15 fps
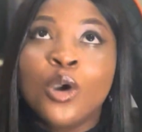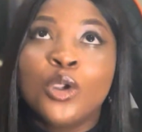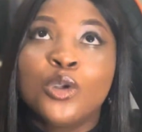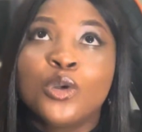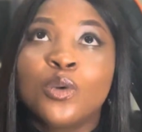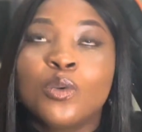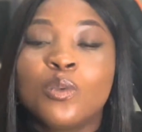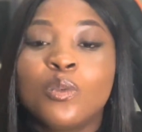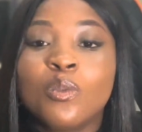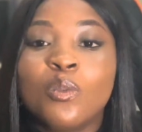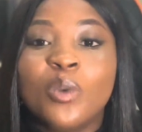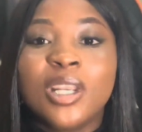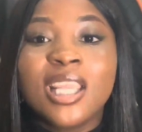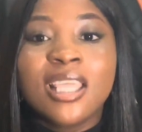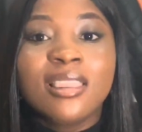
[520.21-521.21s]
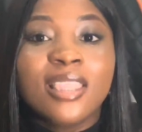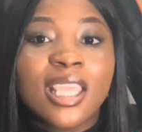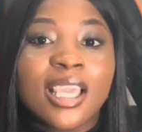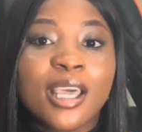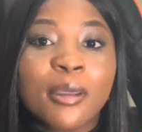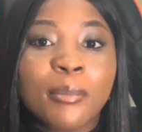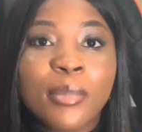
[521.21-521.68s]
You know, when I
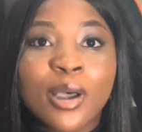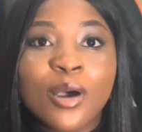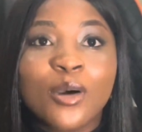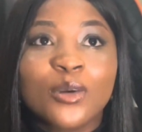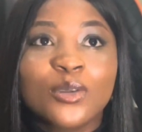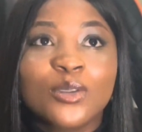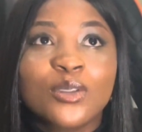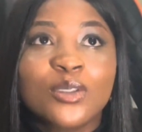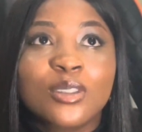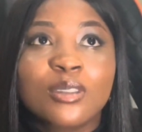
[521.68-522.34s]
think about